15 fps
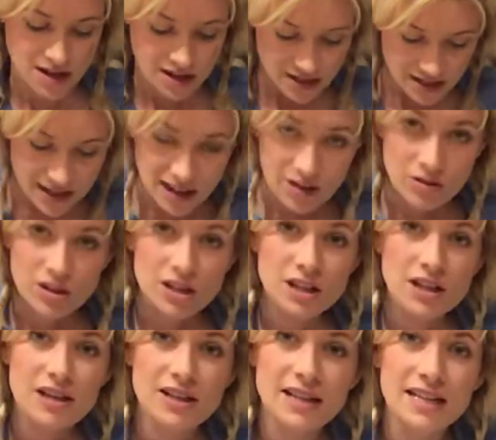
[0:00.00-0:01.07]
Now,
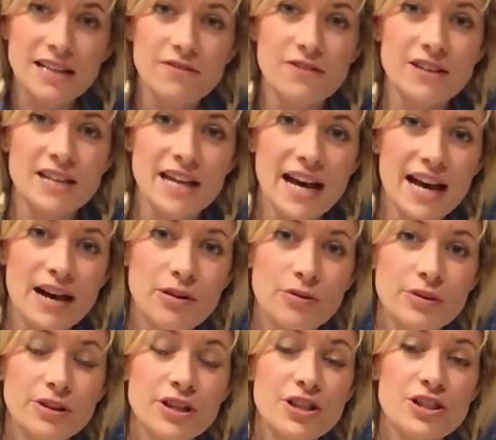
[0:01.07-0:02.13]
luckily for the
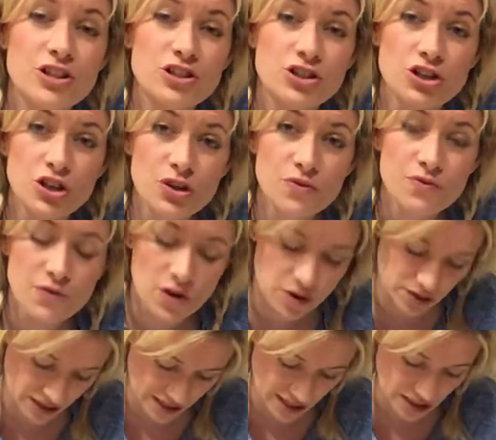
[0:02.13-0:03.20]
owl, the two
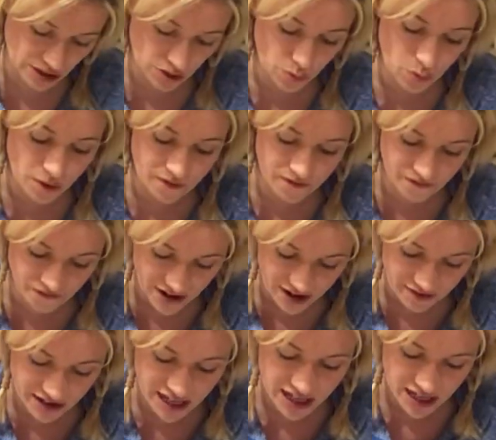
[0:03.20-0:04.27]
foxes were
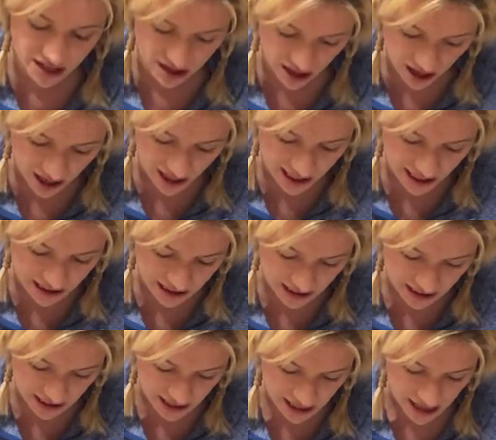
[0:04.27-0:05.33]
very kind,
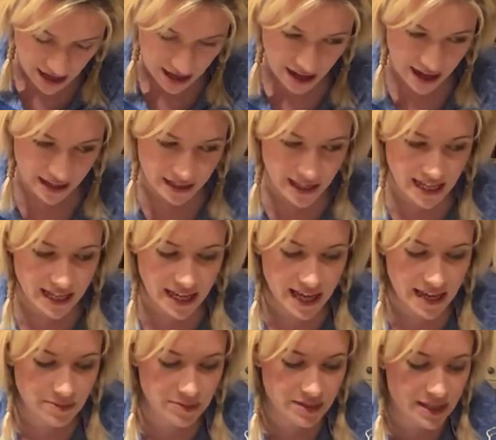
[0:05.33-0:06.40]
and they
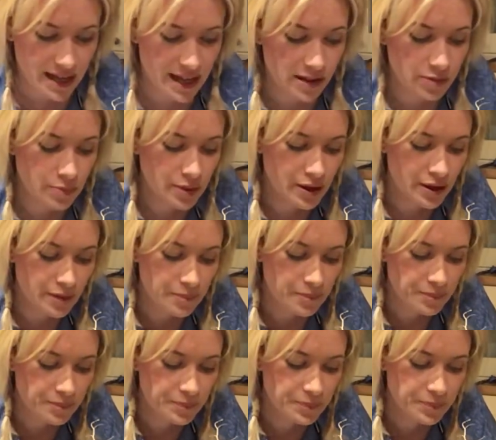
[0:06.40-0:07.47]
came to help her.
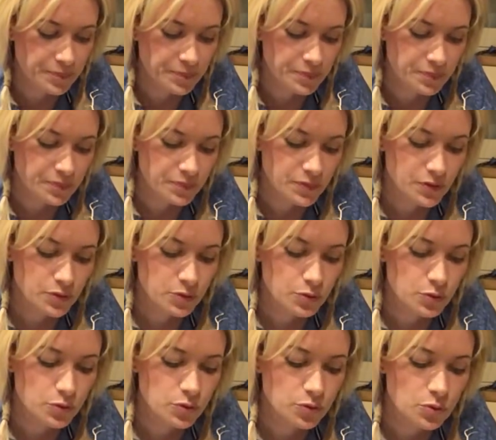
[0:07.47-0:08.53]

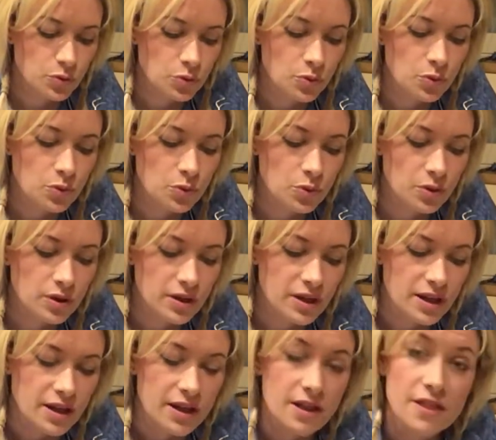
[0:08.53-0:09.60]
Doo-doo.
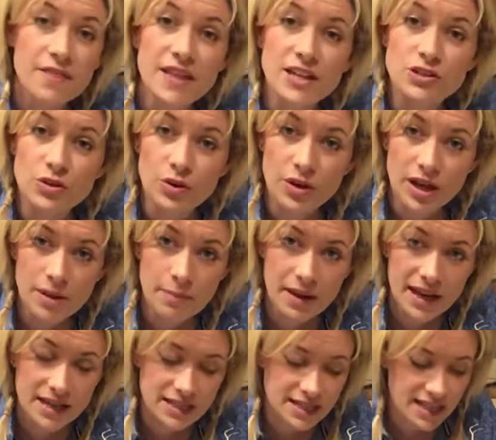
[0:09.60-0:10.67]
They took her
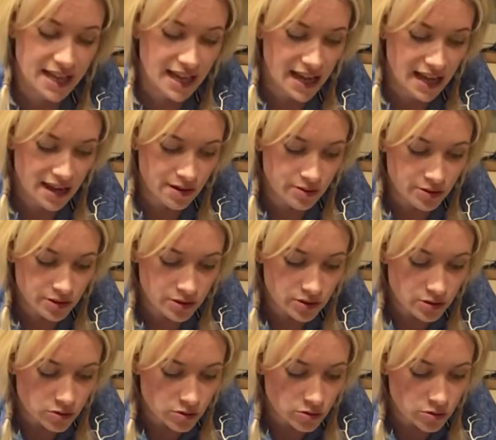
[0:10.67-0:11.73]
back to their house,
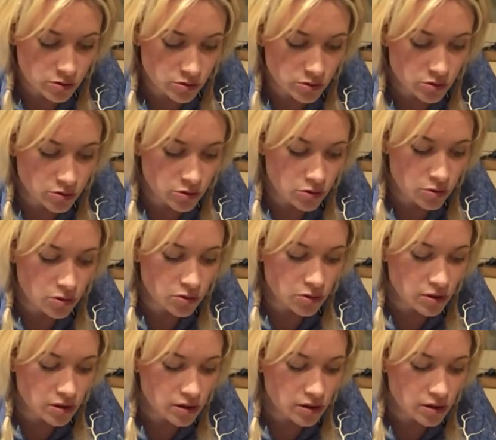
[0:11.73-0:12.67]
doo-doo,